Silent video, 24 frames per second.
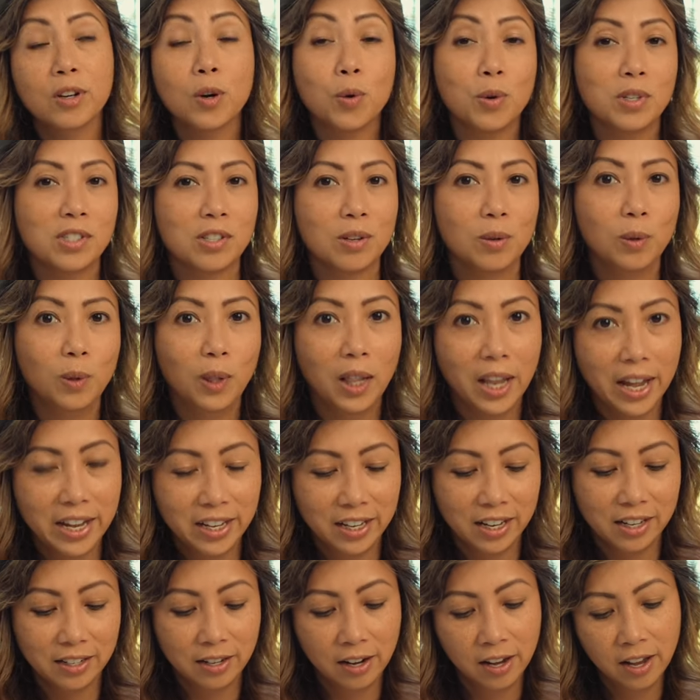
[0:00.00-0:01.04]
going to like
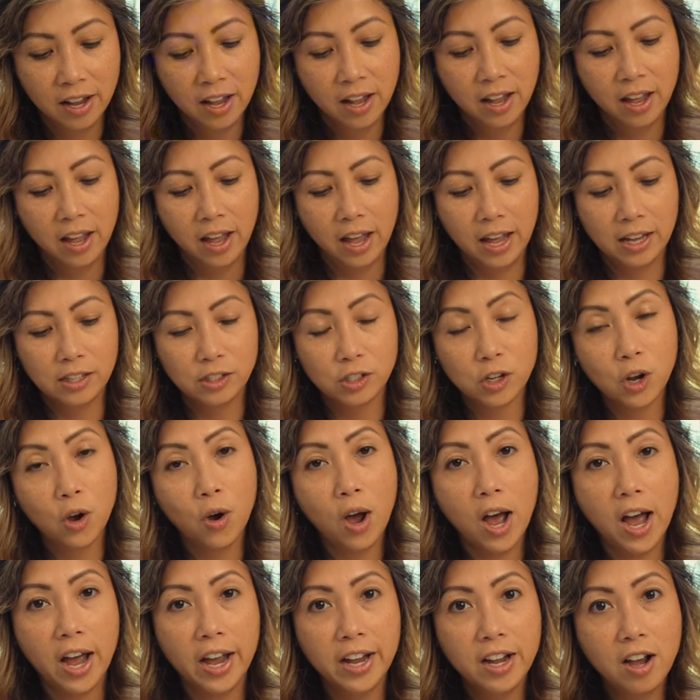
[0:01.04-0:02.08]
it. And so
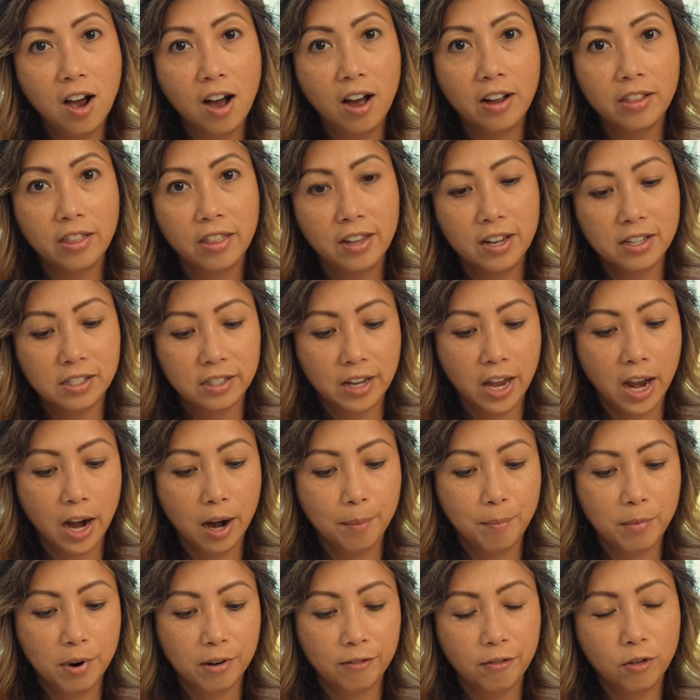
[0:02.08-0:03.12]
I got this
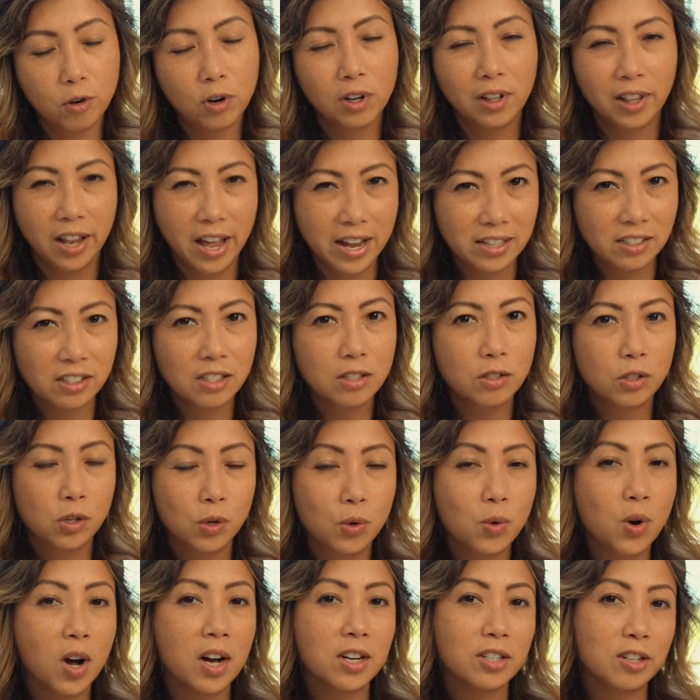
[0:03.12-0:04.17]
camera for less than
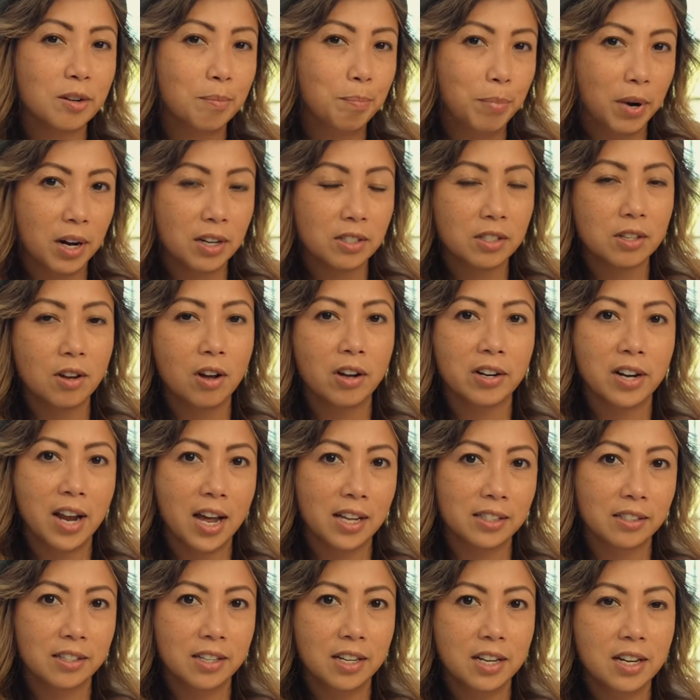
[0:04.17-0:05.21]
$200 on
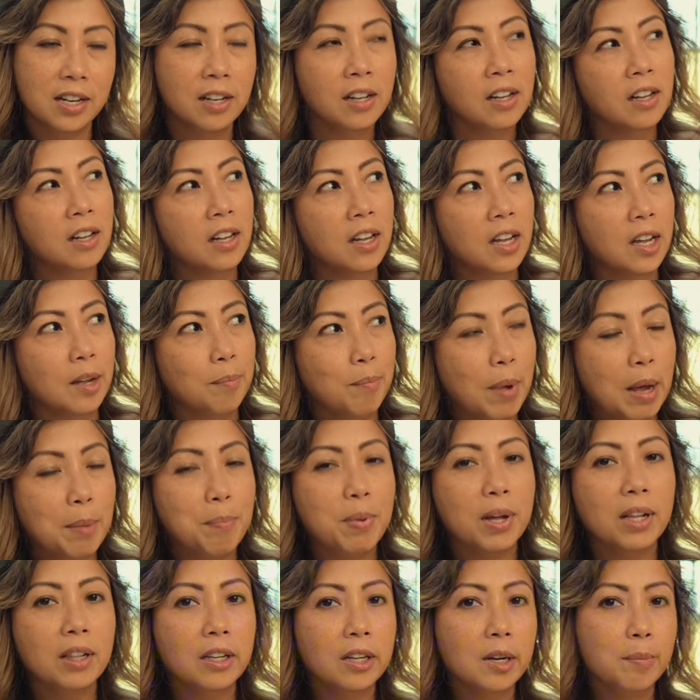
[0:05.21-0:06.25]
Etsy. It might be
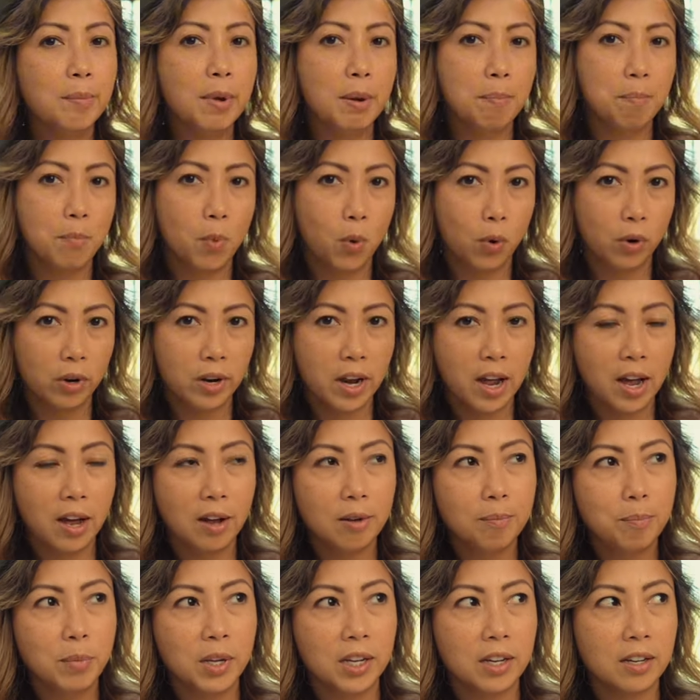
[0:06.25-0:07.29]
a little bit more now
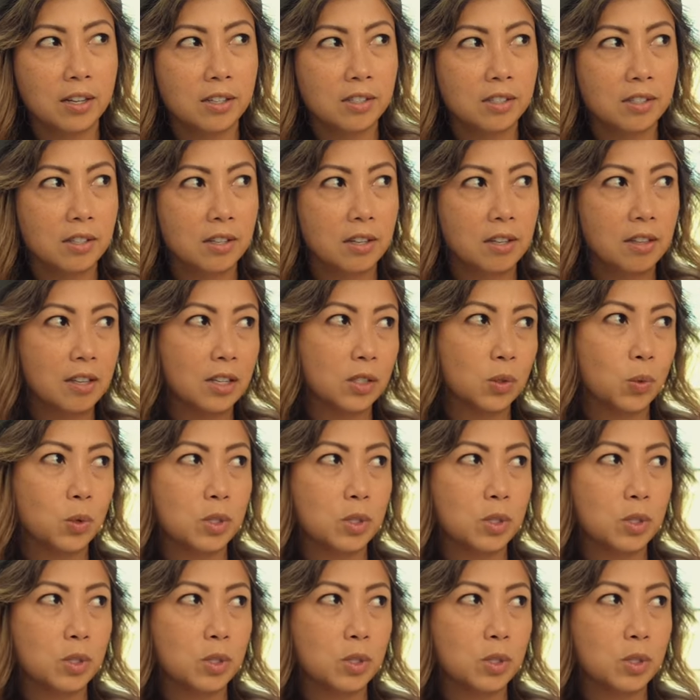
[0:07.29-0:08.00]
because this